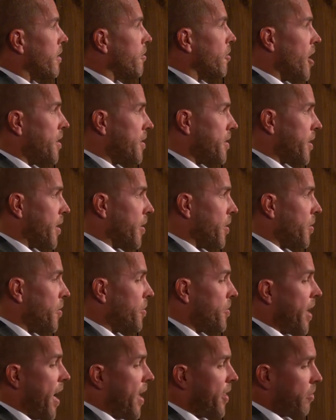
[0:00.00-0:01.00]
Right
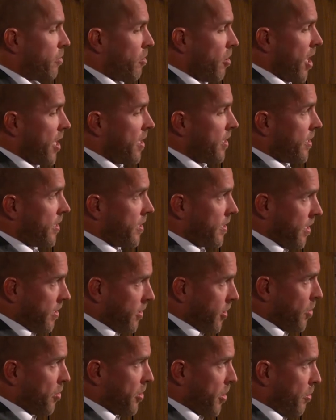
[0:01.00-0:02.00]
skills and the right
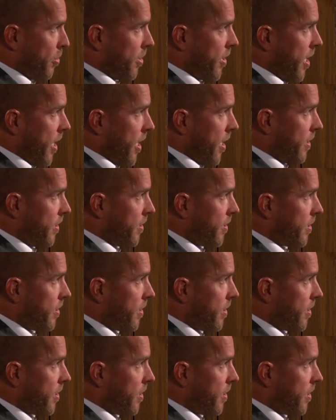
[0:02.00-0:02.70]
systems in place.